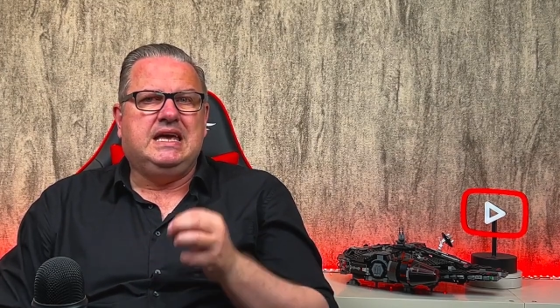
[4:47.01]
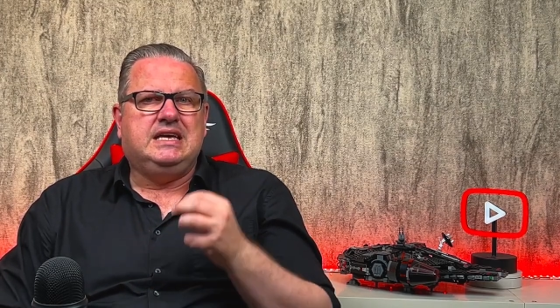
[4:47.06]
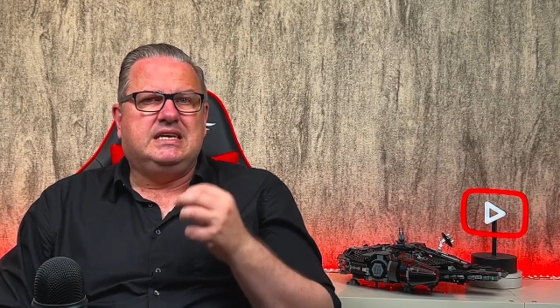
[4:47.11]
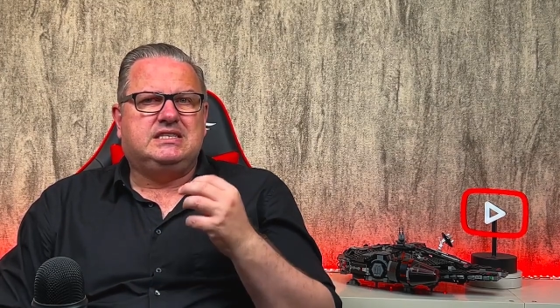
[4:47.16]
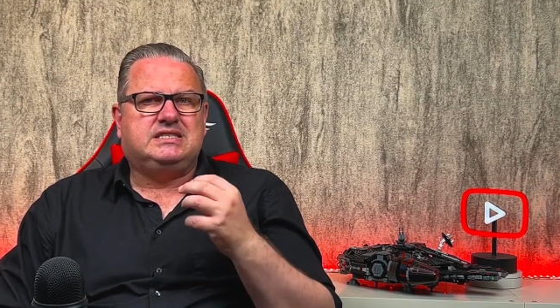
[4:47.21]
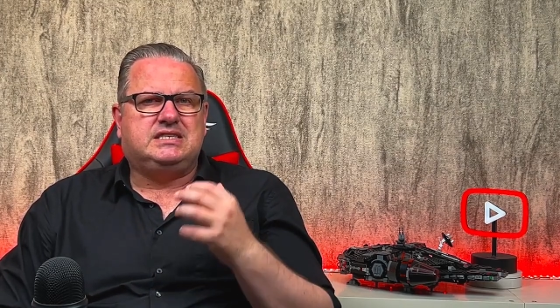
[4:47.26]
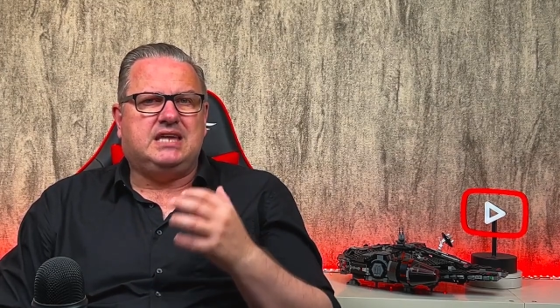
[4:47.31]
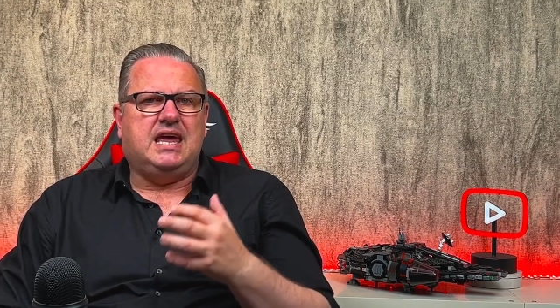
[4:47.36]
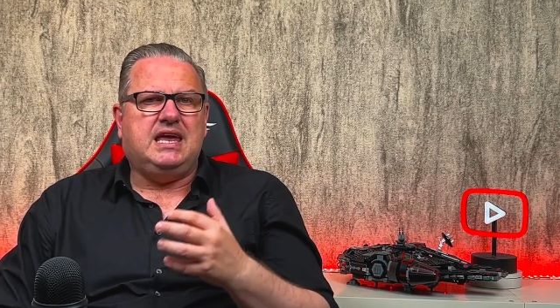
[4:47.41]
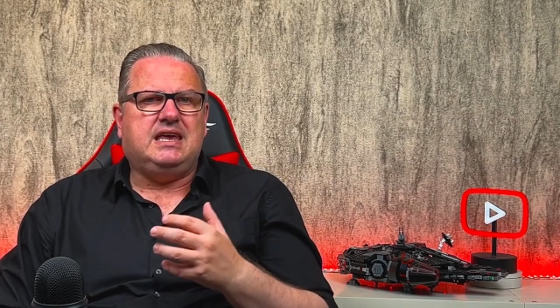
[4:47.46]

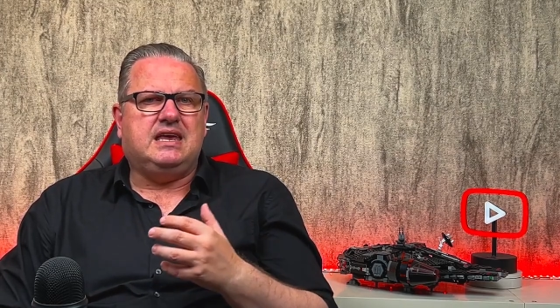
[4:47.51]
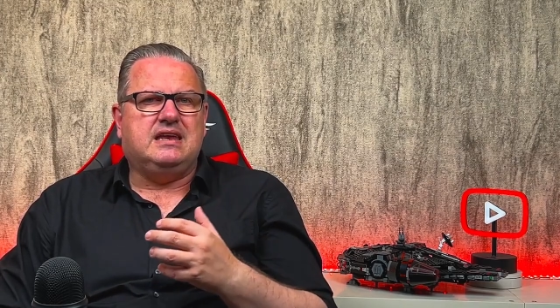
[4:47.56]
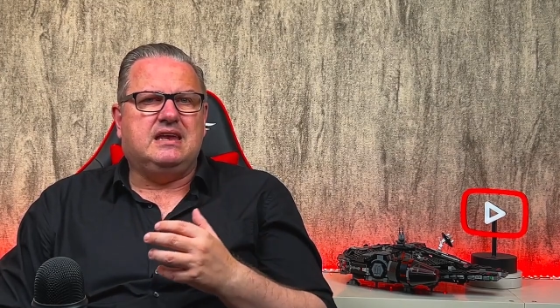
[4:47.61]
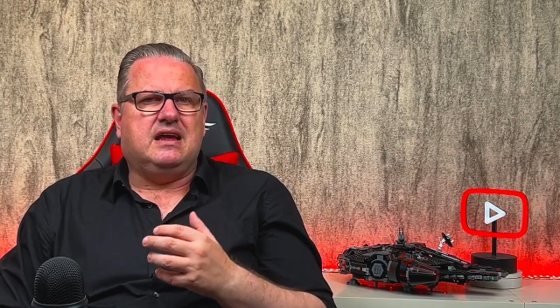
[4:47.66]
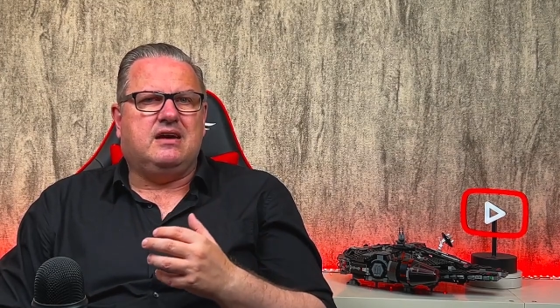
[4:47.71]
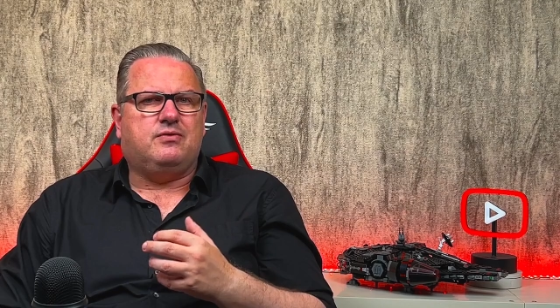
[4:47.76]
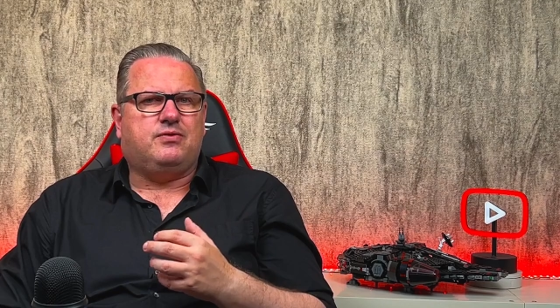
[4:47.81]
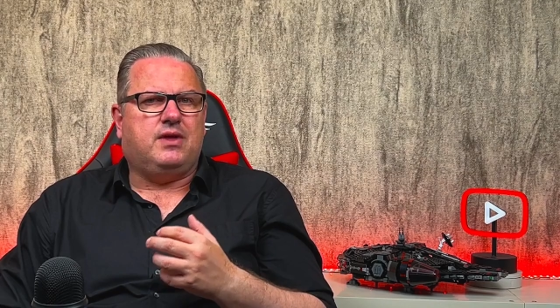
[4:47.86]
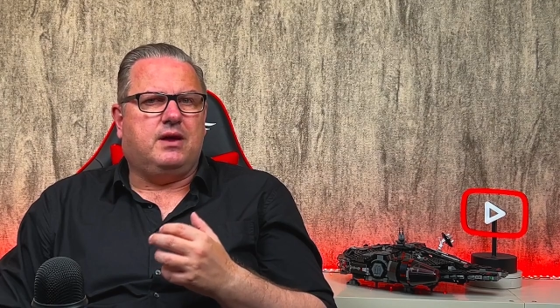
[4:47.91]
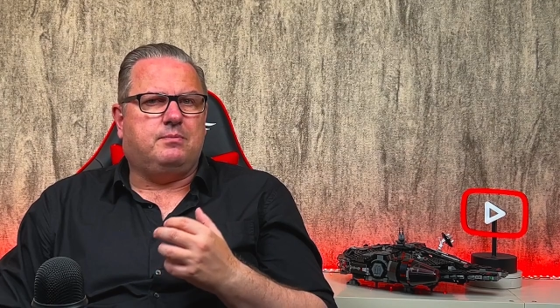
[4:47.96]
staking
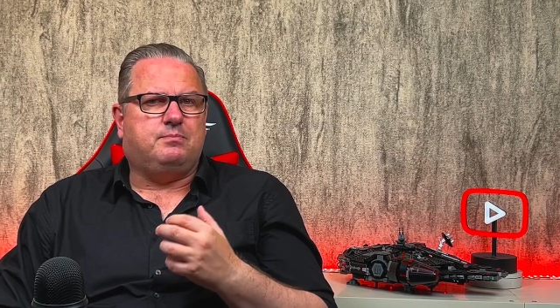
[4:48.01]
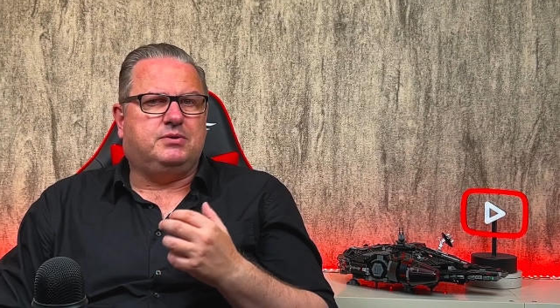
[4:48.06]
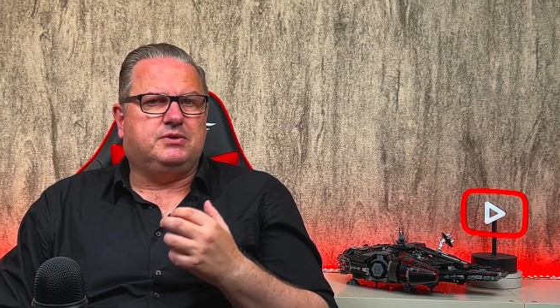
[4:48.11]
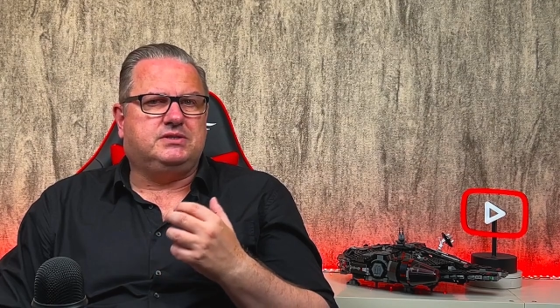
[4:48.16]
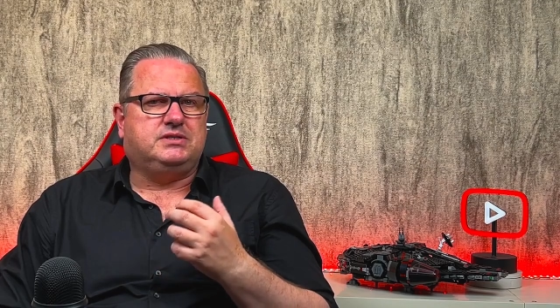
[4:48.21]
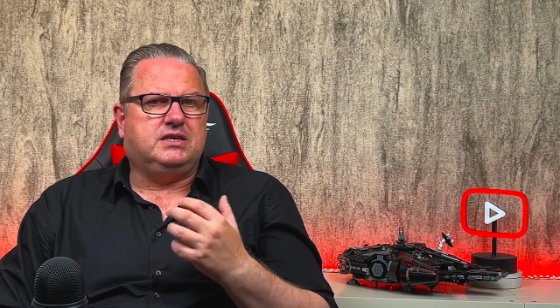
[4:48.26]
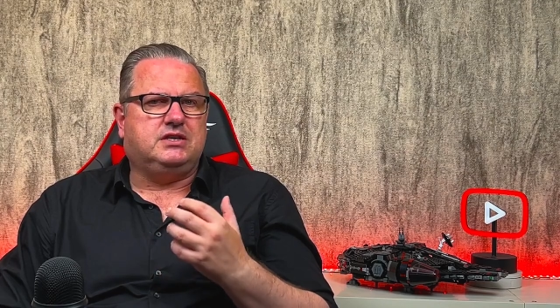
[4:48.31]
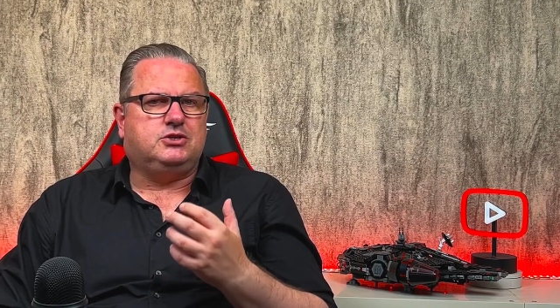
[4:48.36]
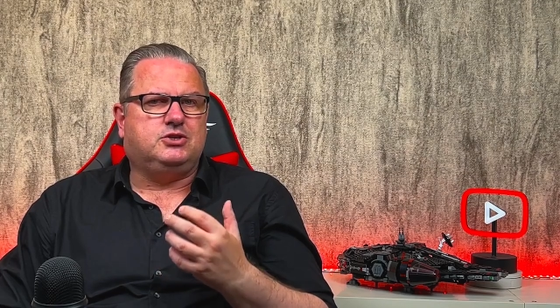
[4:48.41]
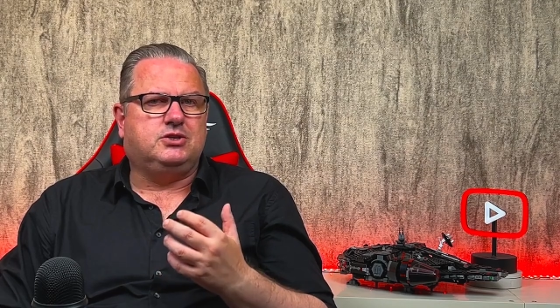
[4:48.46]
out their
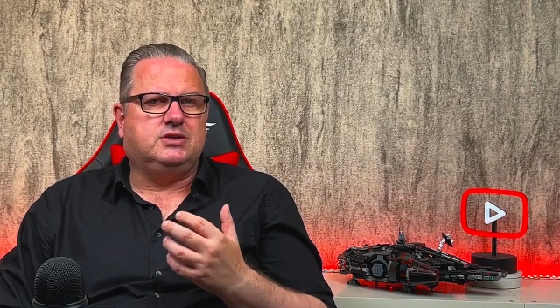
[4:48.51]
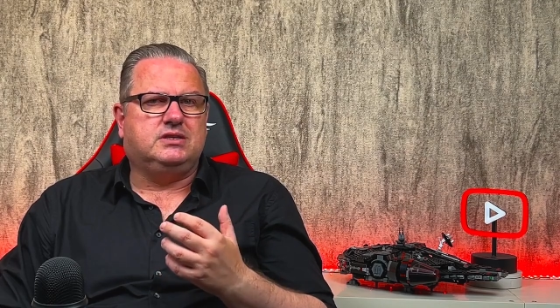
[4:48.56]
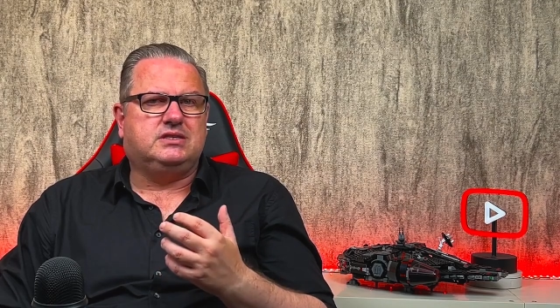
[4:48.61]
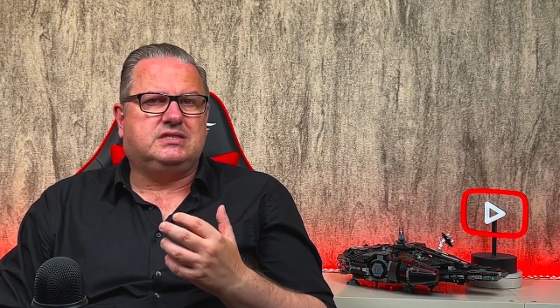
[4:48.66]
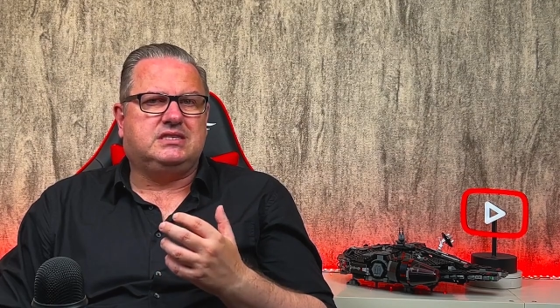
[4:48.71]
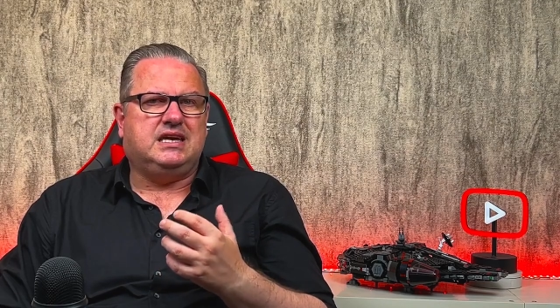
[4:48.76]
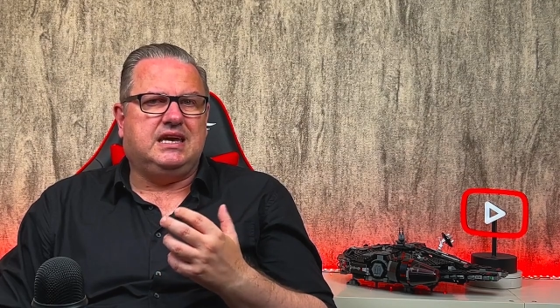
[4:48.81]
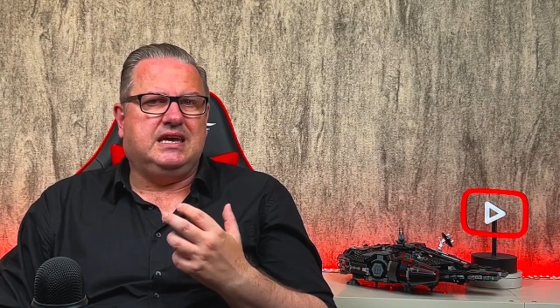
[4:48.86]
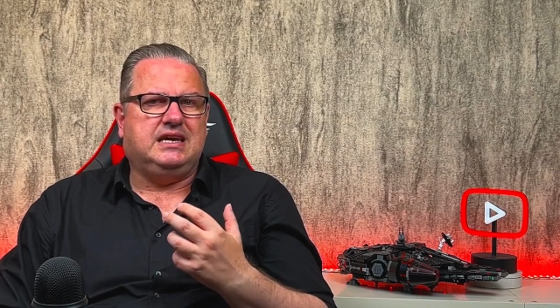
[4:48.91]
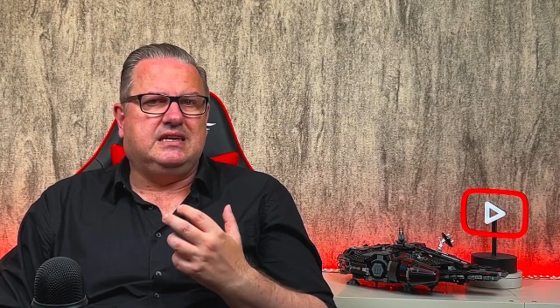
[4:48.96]
positions
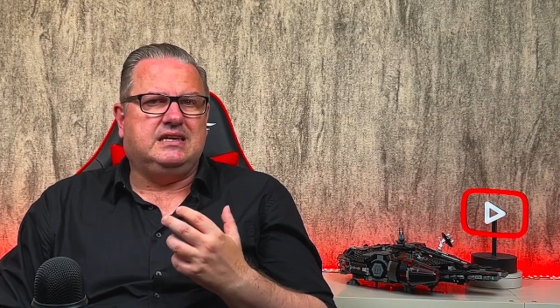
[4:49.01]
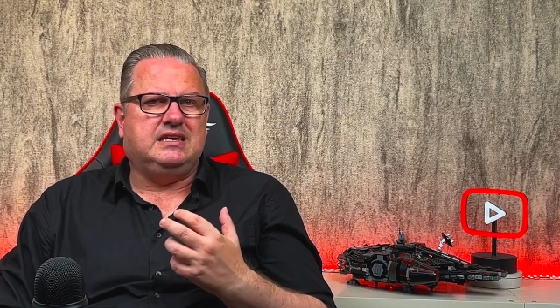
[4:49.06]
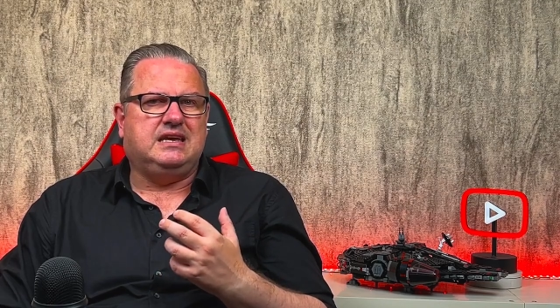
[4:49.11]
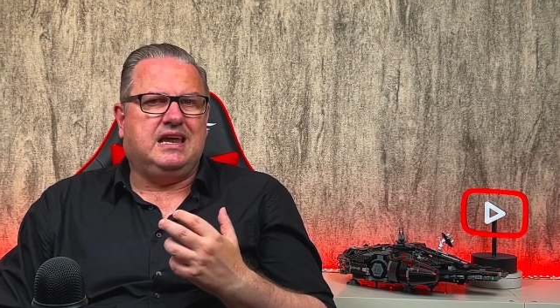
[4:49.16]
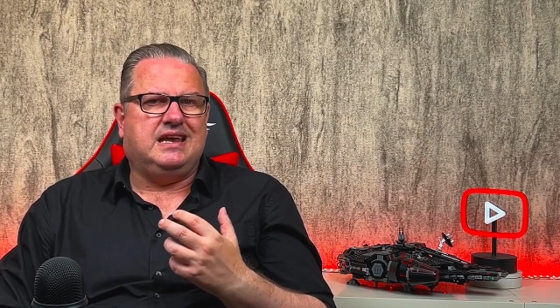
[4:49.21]
in